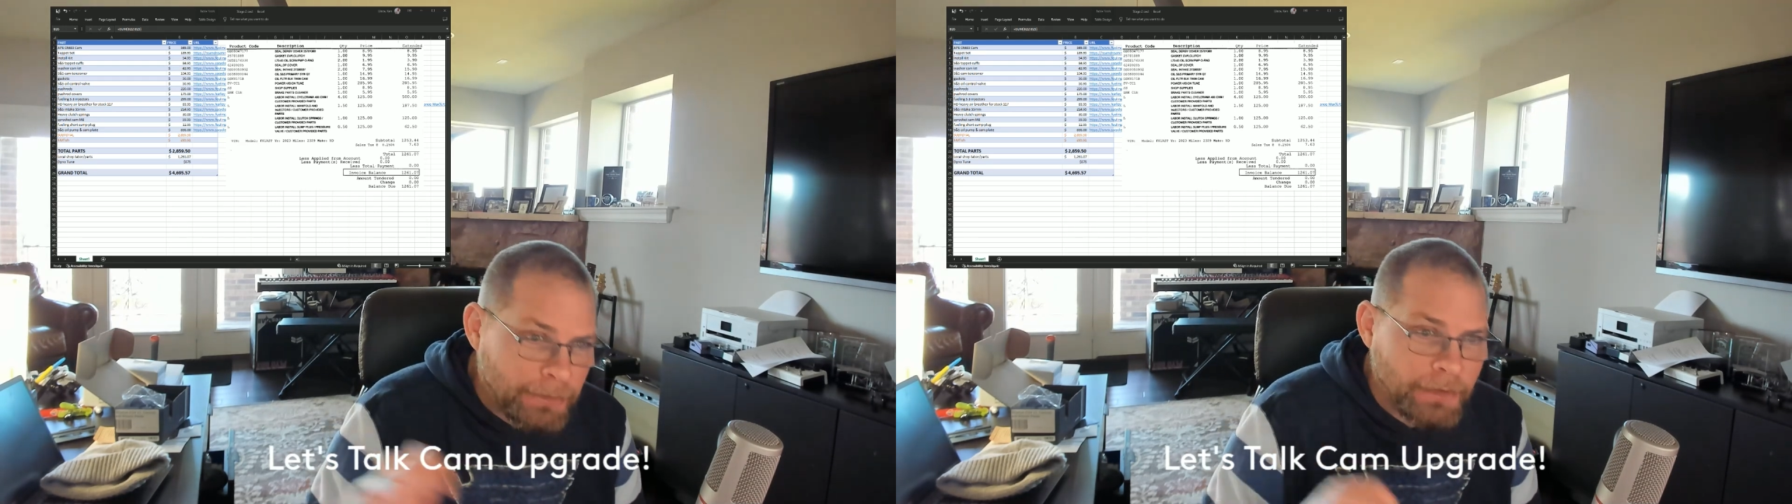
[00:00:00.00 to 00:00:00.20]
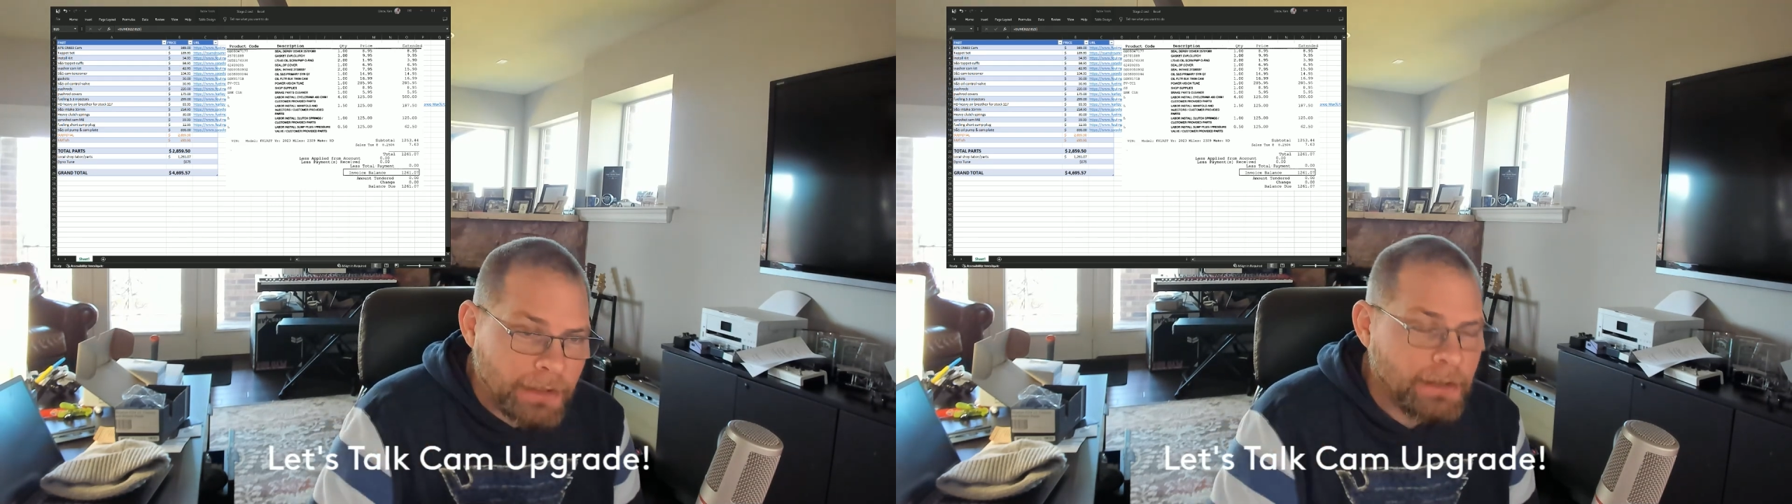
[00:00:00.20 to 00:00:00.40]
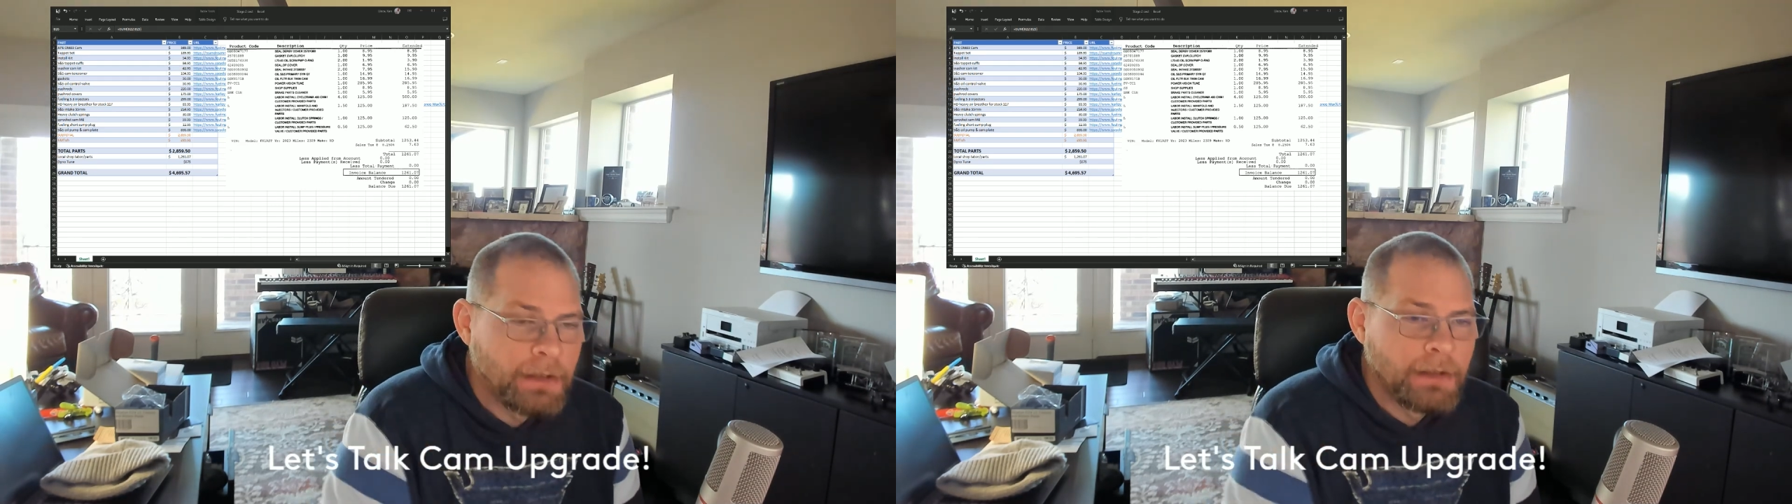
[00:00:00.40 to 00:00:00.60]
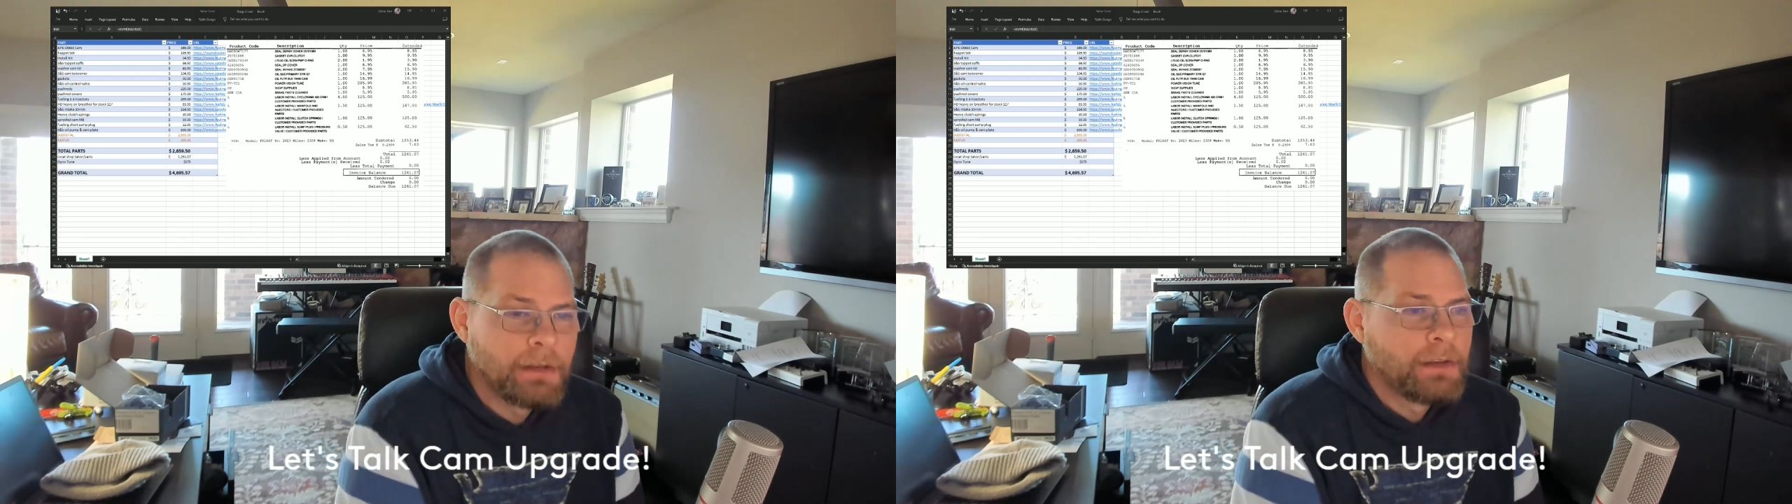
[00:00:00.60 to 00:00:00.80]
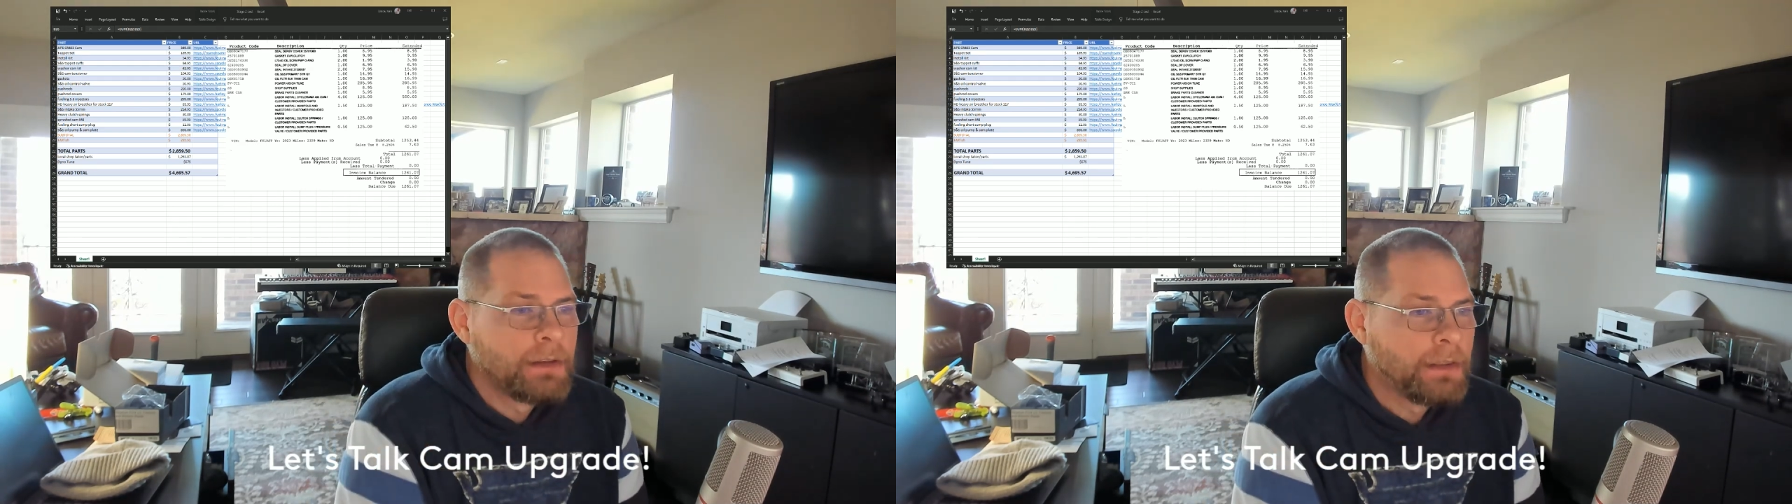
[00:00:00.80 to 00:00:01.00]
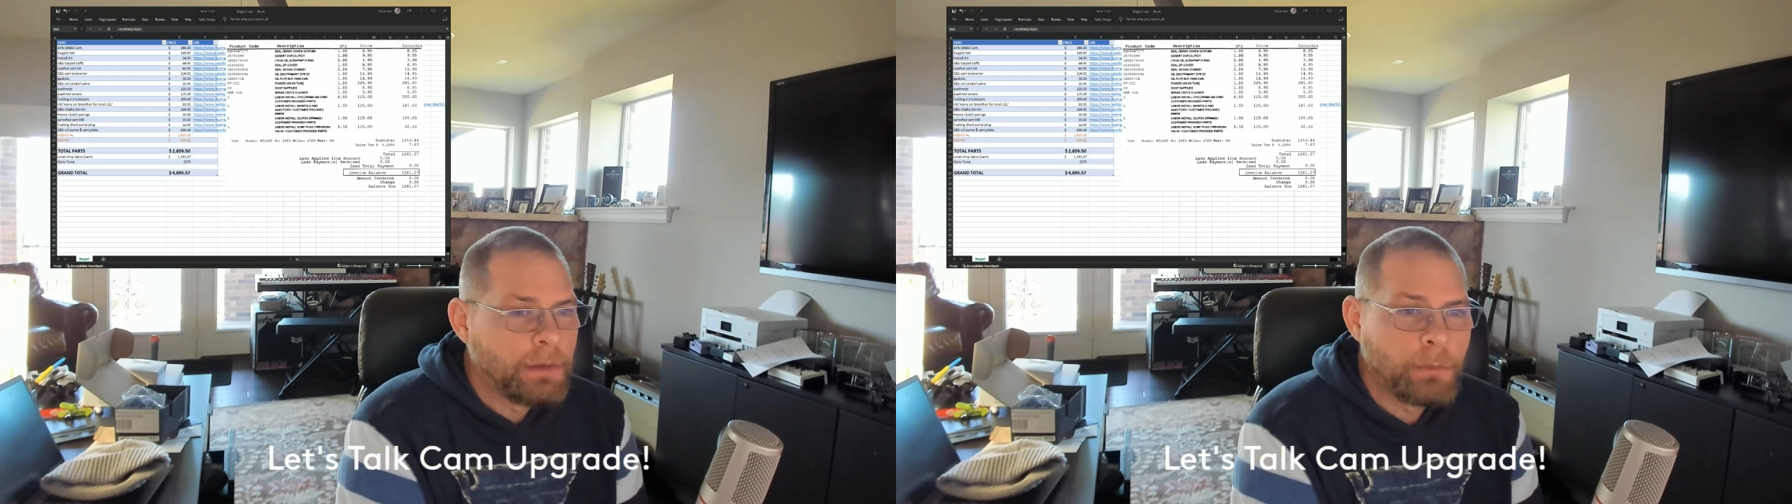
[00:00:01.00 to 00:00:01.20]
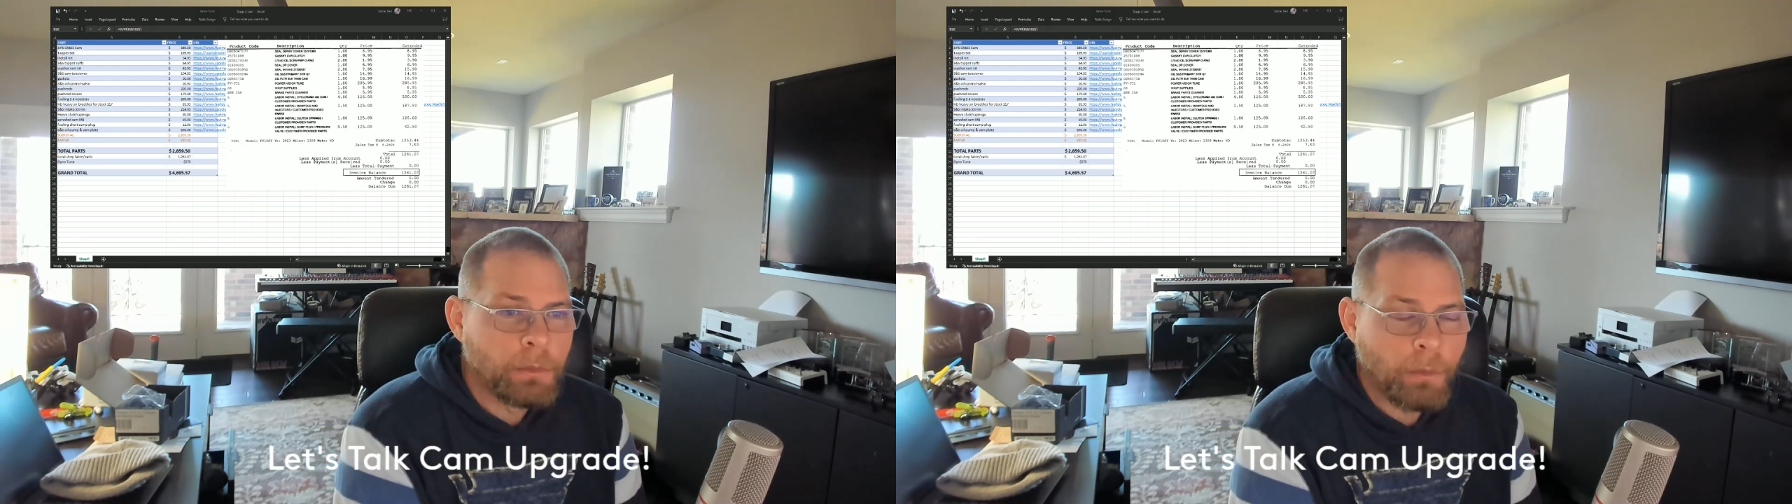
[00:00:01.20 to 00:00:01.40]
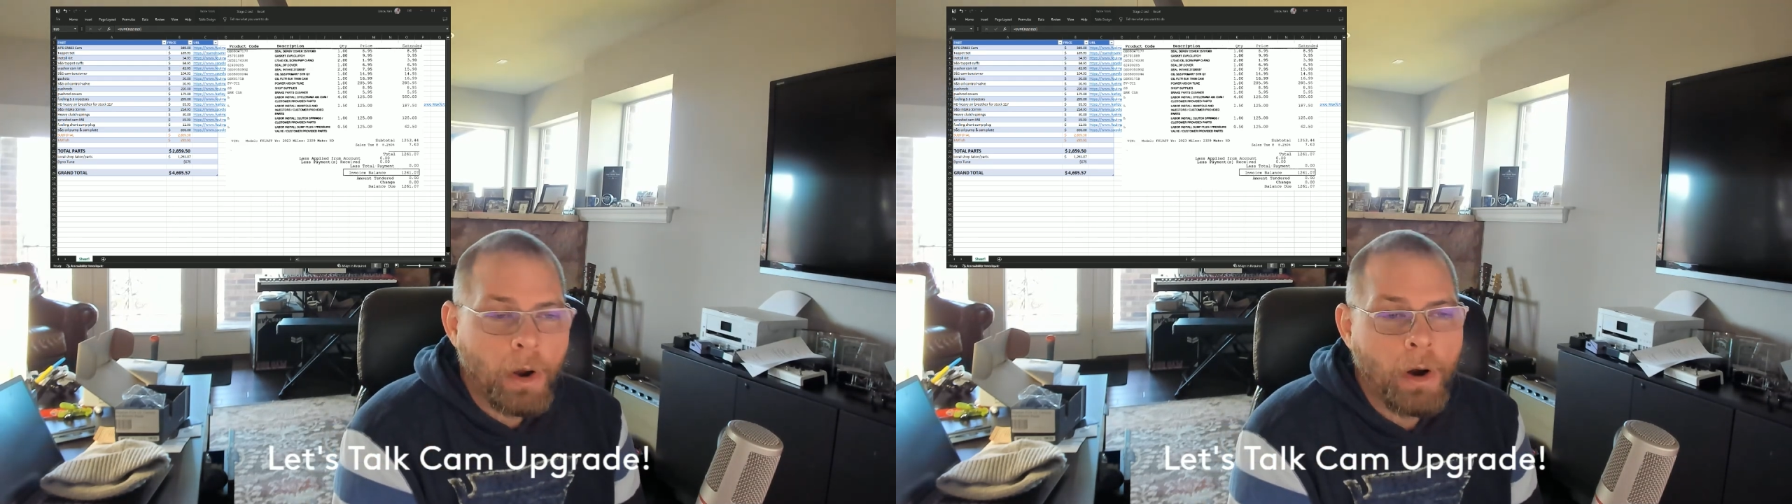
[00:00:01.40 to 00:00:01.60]
that were
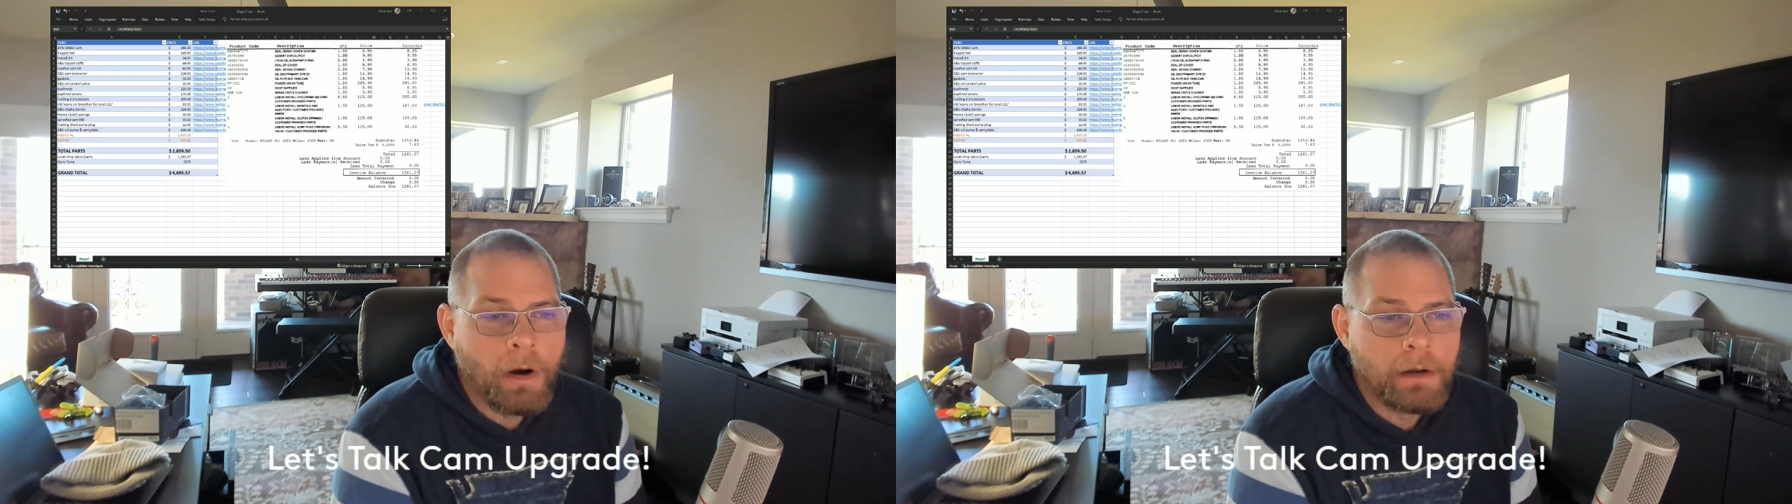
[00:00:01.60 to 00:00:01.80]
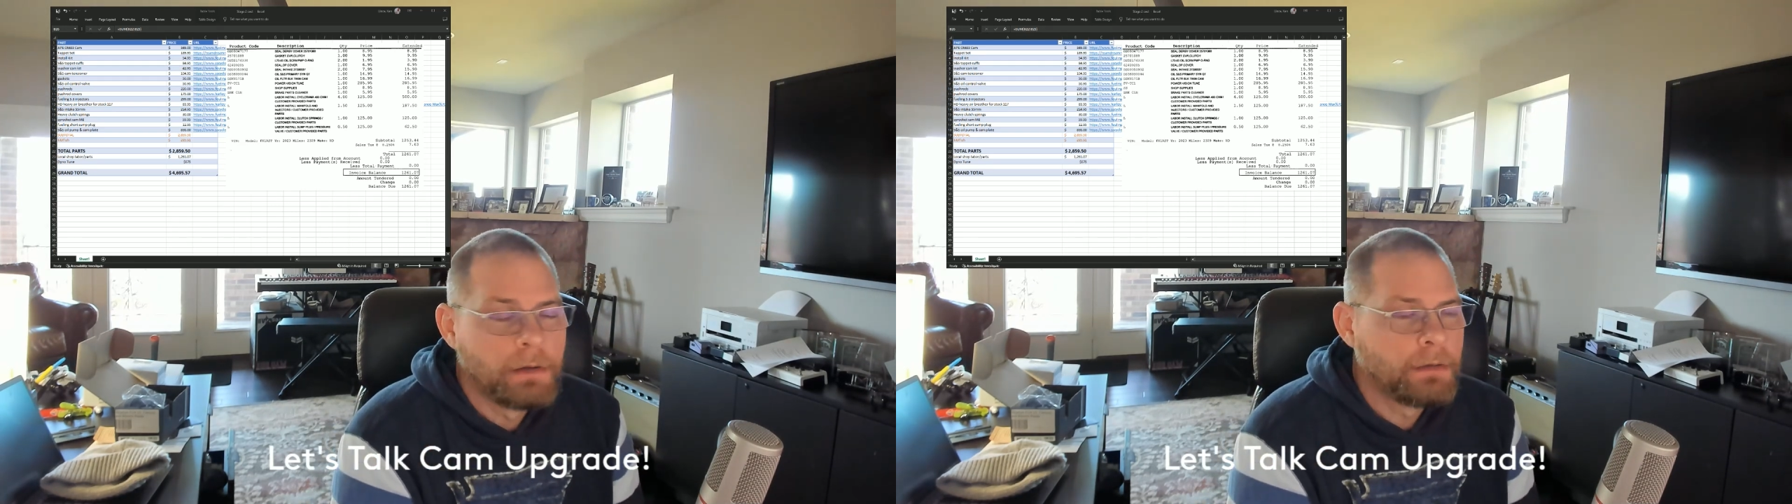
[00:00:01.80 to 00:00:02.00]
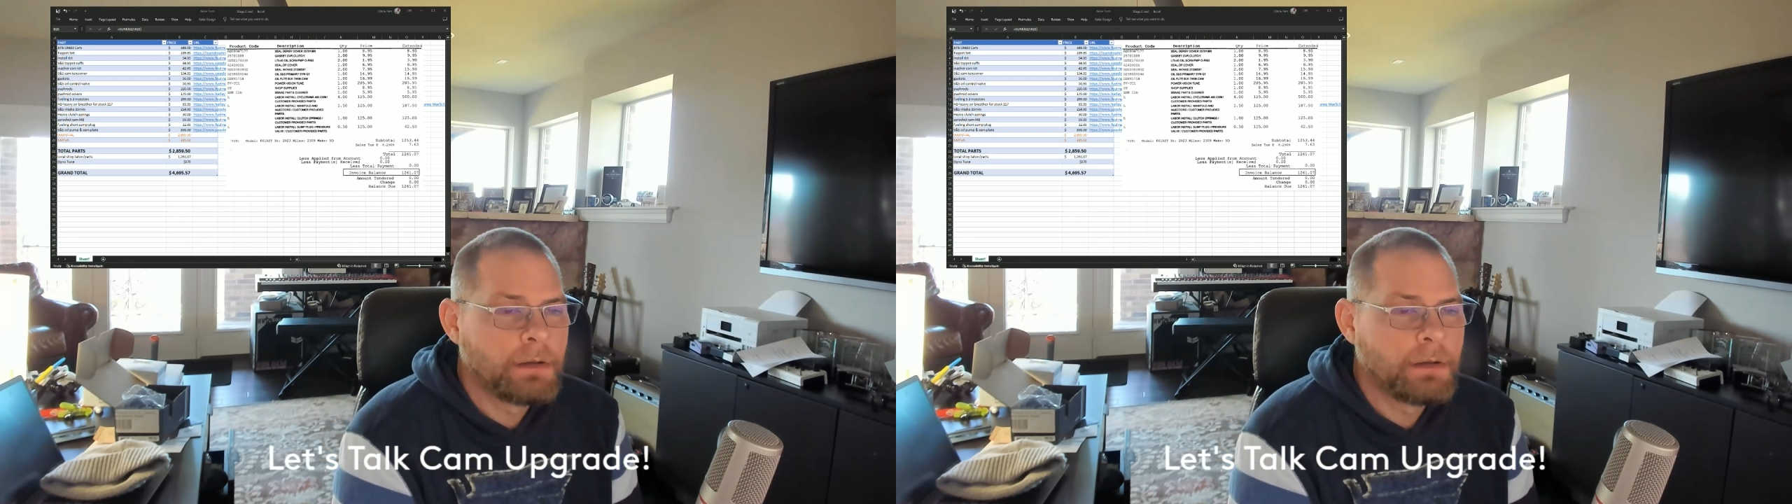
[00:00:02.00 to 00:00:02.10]
wrong